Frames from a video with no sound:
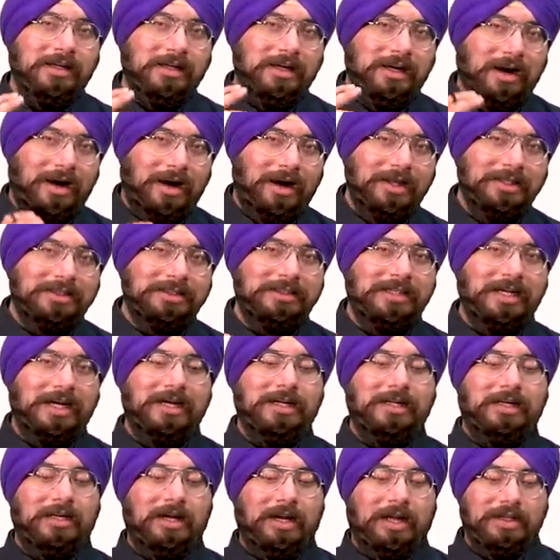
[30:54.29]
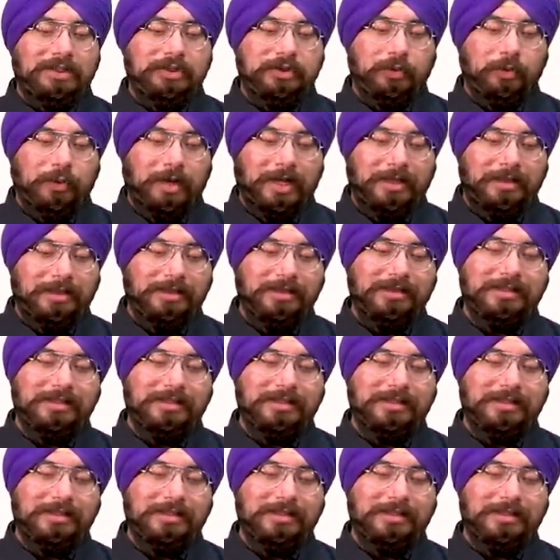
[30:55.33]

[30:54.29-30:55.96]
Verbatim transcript: caste and class together.